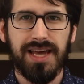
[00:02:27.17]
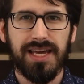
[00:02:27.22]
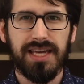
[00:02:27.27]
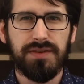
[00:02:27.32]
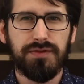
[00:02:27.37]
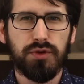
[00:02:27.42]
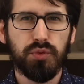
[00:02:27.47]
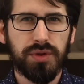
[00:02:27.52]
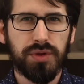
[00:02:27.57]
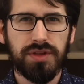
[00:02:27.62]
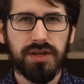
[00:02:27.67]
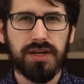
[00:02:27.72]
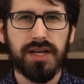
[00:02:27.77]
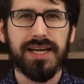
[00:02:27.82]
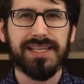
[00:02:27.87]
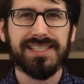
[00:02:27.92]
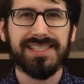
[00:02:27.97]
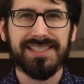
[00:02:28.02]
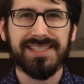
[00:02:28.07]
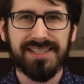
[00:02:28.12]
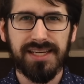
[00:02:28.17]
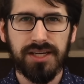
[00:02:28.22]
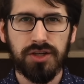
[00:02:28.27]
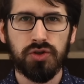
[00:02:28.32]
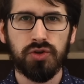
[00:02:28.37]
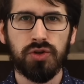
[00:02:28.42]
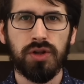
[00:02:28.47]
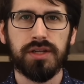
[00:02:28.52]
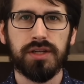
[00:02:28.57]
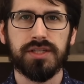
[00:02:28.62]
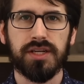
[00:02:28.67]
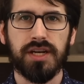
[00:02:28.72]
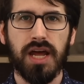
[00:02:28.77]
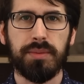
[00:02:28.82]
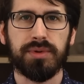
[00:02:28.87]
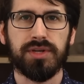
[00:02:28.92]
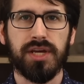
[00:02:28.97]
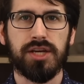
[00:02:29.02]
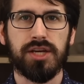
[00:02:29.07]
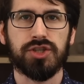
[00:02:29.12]
Even within a single
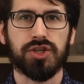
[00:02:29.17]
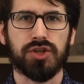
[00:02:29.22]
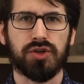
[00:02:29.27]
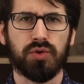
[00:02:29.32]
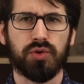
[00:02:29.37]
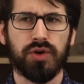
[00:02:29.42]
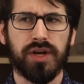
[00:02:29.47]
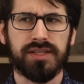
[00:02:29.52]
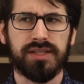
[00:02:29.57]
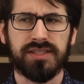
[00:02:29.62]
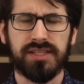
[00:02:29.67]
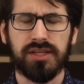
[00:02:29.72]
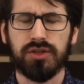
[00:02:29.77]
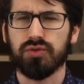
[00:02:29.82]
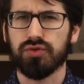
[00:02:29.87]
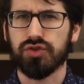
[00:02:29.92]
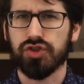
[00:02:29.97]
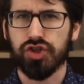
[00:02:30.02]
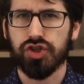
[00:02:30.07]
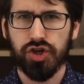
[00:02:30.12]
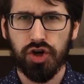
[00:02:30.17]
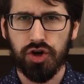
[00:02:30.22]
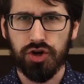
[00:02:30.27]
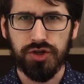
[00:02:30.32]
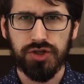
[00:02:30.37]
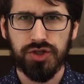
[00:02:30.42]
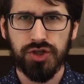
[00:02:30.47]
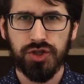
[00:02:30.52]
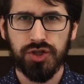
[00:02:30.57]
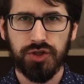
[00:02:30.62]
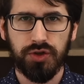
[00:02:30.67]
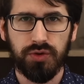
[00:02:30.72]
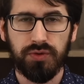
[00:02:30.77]
denomination or a single church,